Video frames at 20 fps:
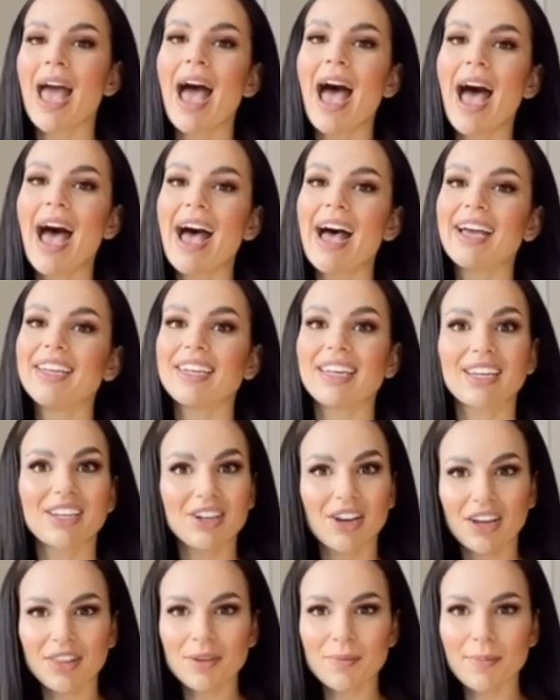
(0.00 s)
and it can
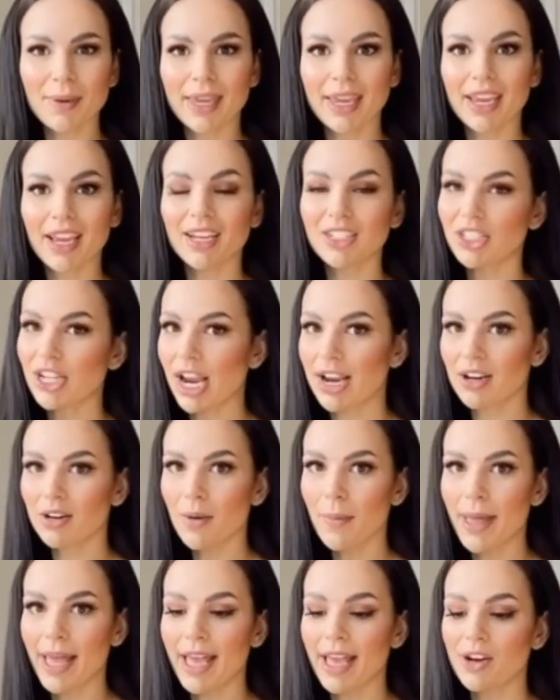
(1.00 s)
either be a
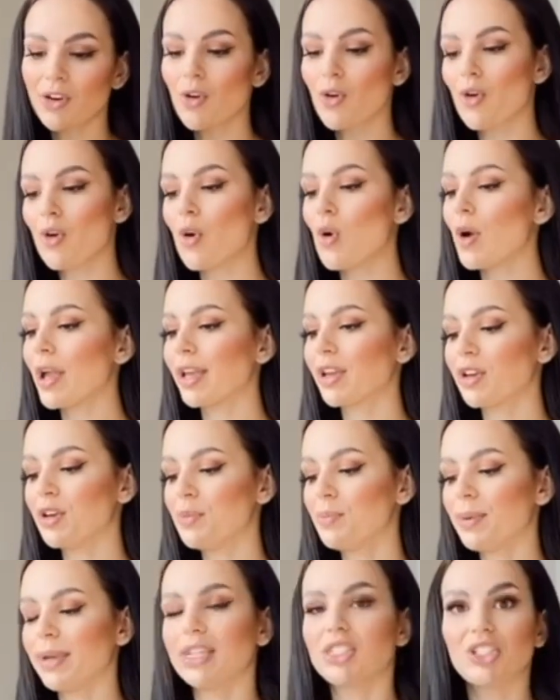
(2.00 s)
Chankraben or it could
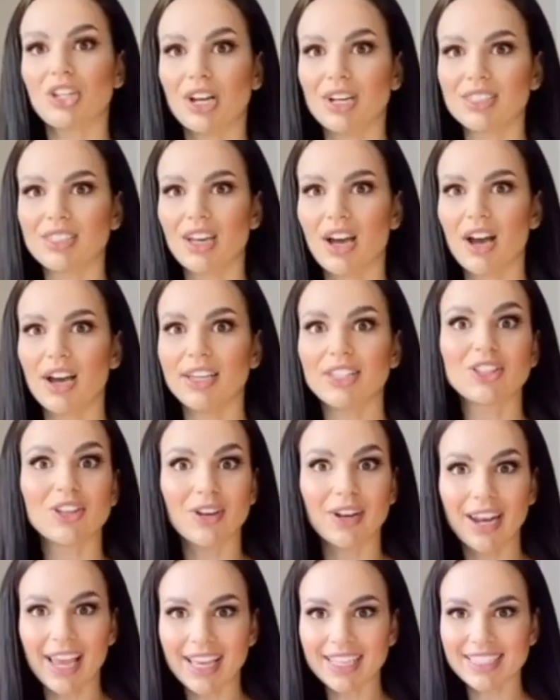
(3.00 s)
be a Chut Thai. So
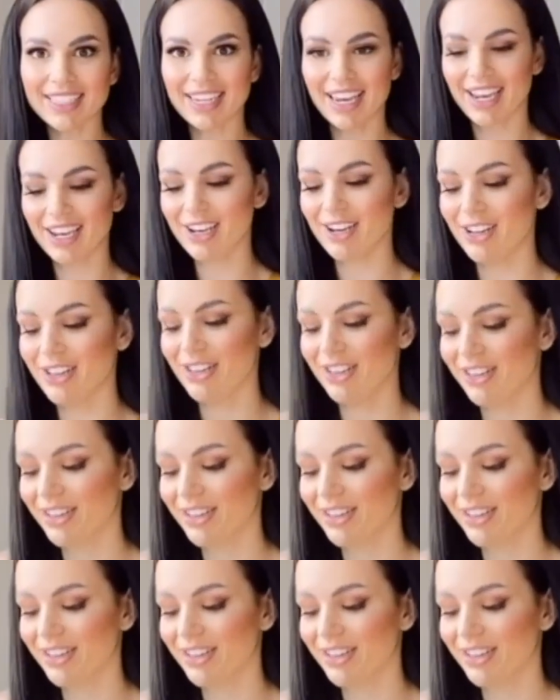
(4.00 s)
let's take a look.